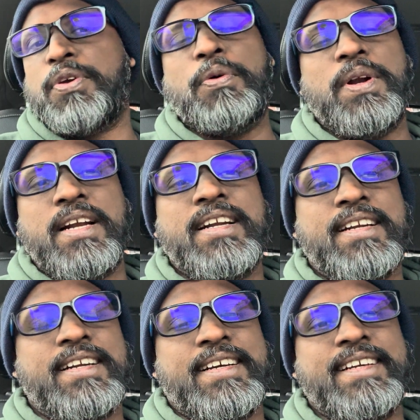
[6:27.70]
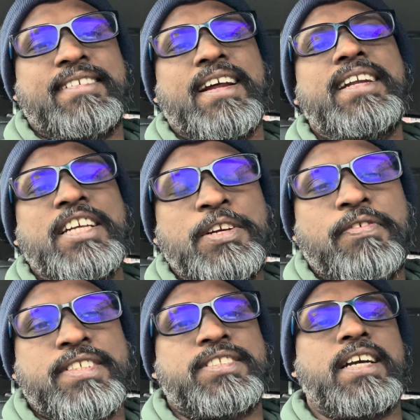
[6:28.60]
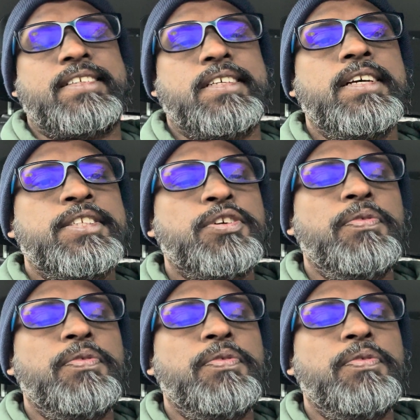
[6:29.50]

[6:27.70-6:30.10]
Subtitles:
it, right? Infrastructure. So we were